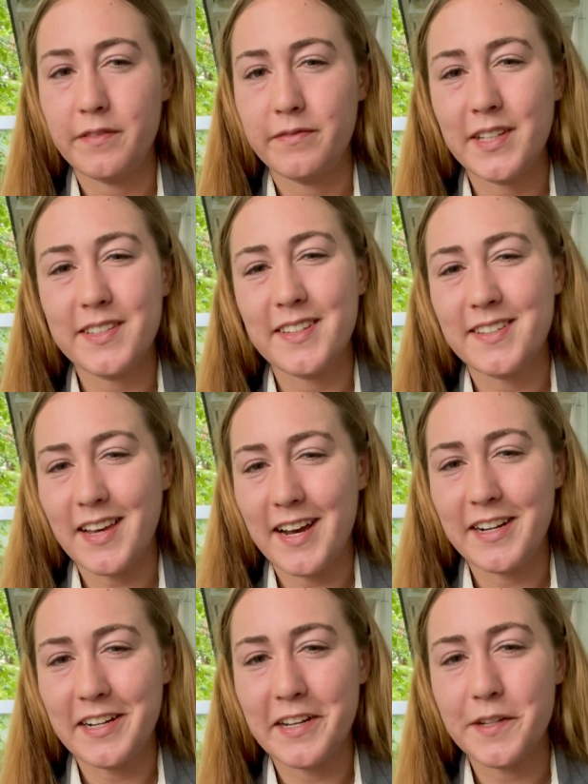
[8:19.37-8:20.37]
that
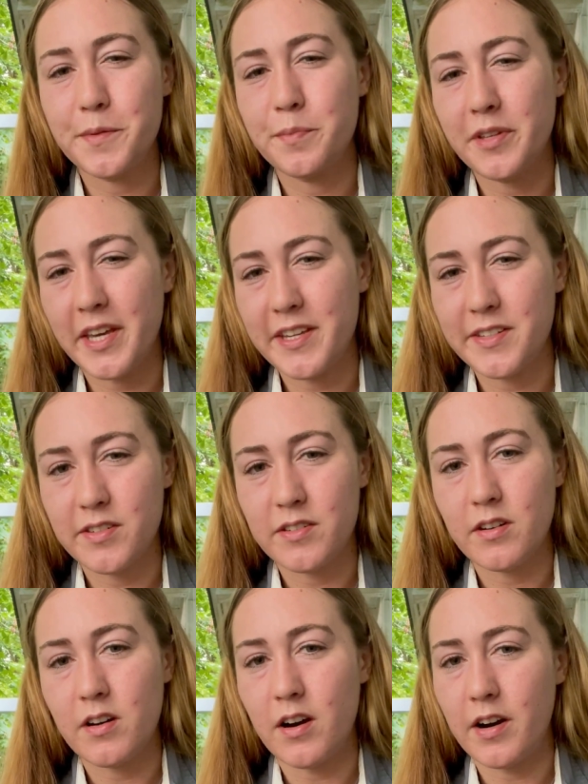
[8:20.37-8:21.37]
society has placed
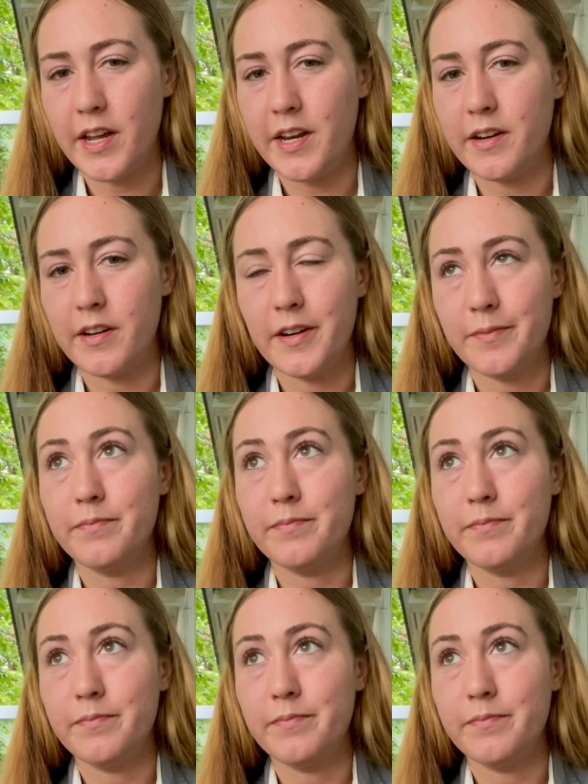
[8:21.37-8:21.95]
on